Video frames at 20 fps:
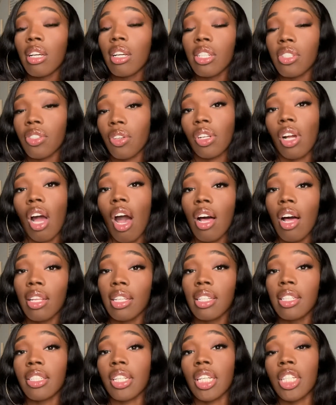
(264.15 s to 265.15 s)
entered
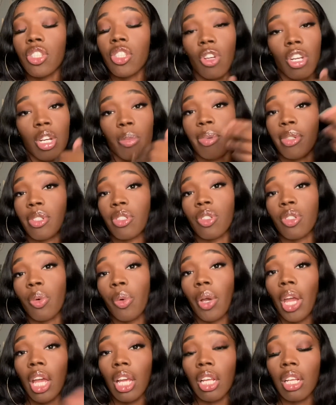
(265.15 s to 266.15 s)
college and started
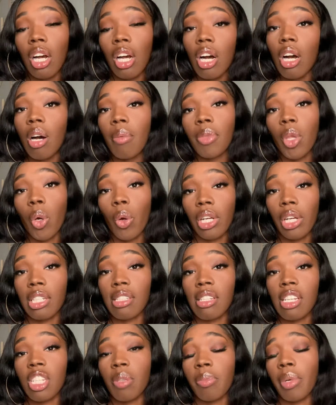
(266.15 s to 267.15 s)
pursuing the
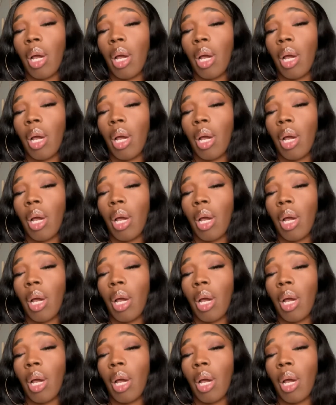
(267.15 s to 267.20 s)
organization.